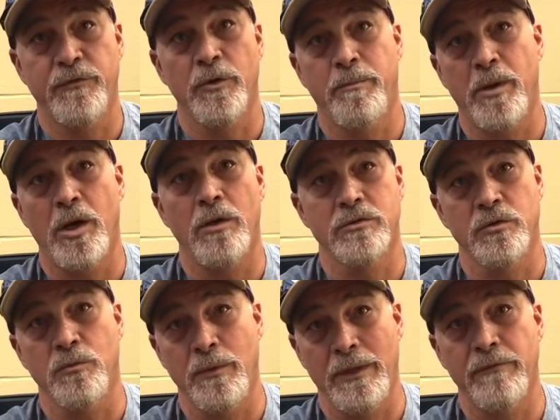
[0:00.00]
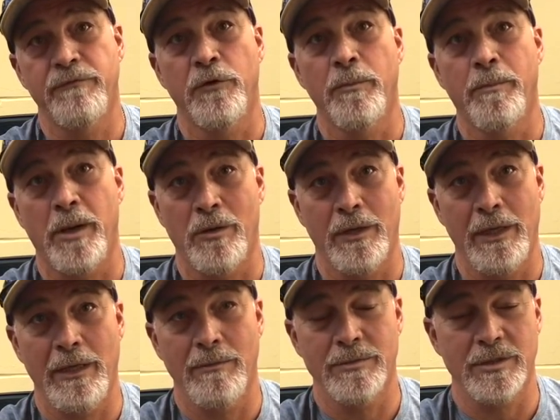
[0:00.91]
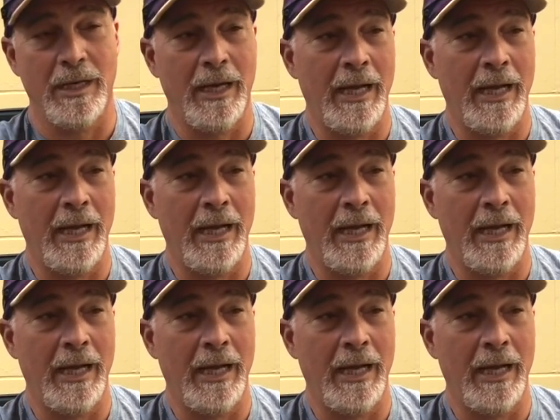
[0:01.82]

football to win football games.